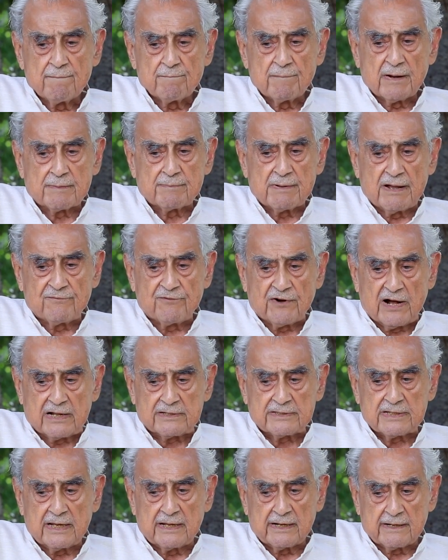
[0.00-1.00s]
But my
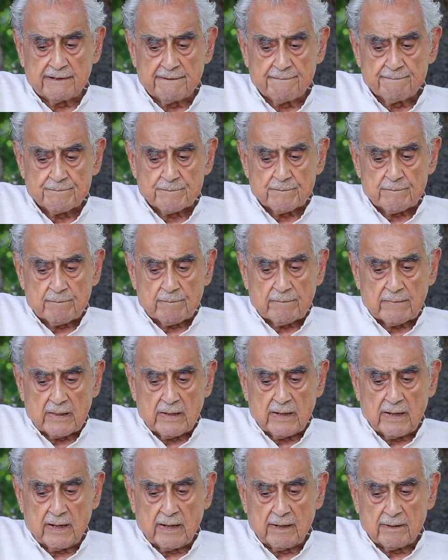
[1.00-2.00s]
father
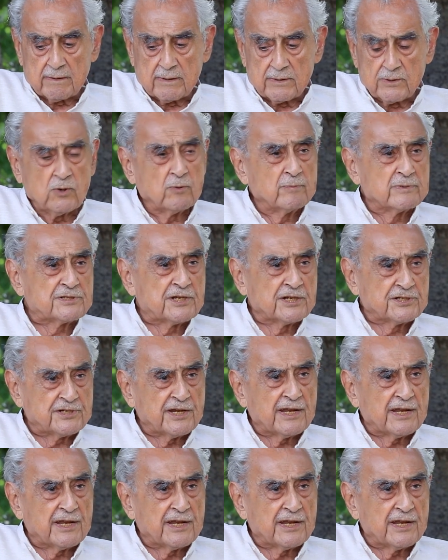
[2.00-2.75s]
knew Mr.